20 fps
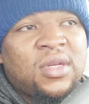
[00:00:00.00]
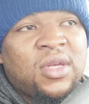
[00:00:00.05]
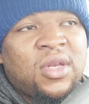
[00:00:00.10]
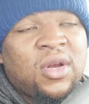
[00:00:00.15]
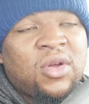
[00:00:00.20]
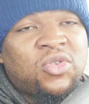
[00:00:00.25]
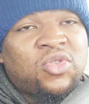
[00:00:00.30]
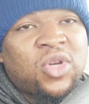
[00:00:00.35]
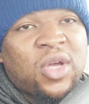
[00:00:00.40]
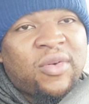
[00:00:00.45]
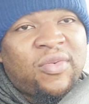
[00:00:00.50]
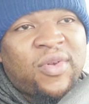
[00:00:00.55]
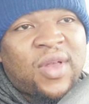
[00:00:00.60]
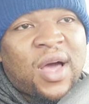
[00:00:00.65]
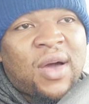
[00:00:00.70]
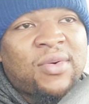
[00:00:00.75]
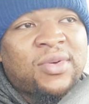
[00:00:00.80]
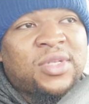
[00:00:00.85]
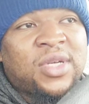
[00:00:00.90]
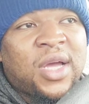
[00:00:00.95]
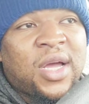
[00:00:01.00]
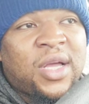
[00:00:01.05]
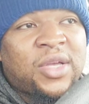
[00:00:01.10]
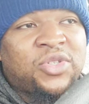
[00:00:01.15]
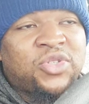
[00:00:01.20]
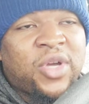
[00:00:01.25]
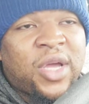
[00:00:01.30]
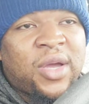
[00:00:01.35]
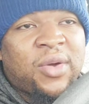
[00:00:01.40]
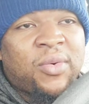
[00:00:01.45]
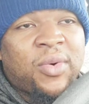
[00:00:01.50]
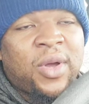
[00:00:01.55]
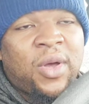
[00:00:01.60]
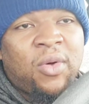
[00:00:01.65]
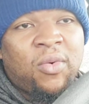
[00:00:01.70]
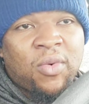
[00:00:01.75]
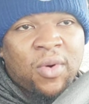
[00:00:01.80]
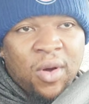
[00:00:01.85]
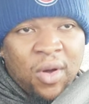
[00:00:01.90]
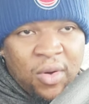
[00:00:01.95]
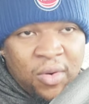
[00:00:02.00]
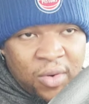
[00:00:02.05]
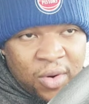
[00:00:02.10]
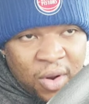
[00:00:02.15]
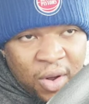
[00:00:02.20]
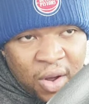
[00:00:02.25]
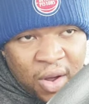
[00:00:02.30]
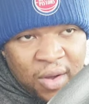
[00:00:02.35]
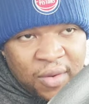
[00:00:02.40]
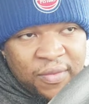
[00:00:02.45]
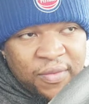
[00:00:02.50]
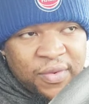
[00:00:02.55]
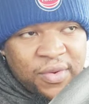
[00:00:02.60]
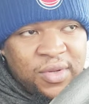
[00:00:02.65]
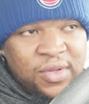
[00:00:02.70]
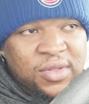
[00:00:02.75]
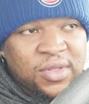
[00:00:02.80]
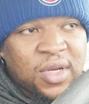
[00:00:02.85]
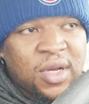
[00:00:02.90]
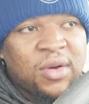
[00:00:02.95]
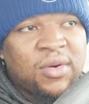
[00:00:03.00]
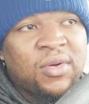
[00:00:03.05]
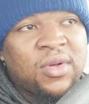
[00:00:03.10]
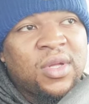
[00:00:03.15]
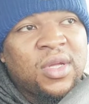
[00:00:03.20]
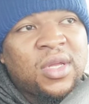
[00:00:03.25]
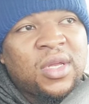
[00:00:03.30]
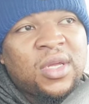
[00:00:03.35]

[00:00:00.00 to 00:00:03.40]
You know, Trey Flowers contract railroad off. So